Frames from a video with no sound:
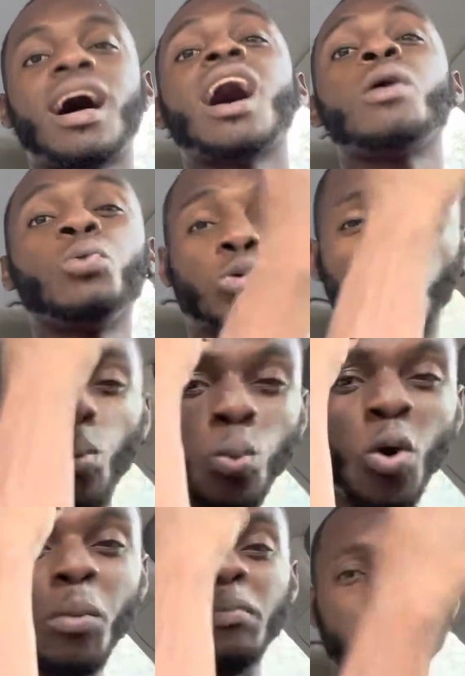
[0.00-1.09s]
I would
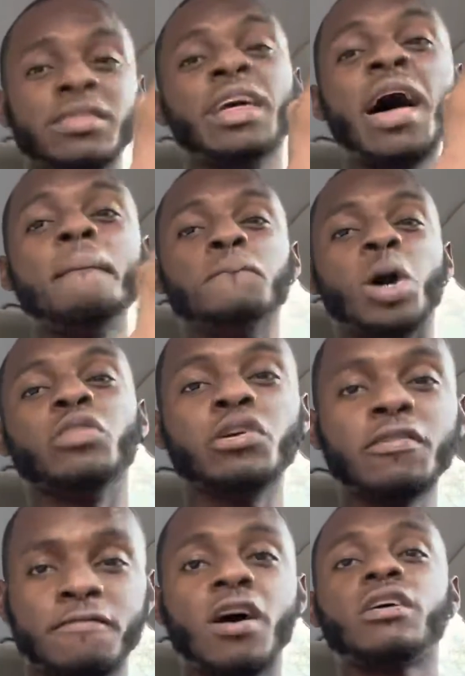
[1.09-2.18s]
whoop that
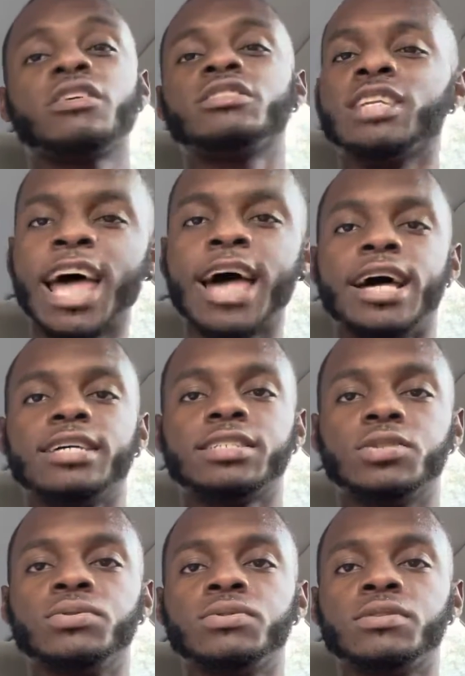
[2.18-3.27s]
motherfucker's ass,
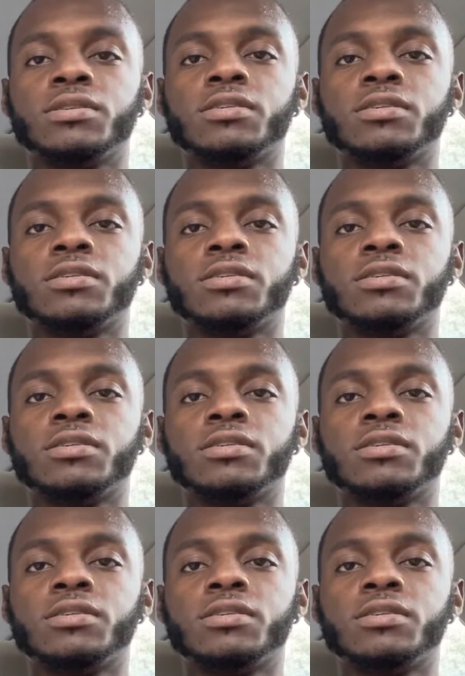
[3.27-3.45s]
dude.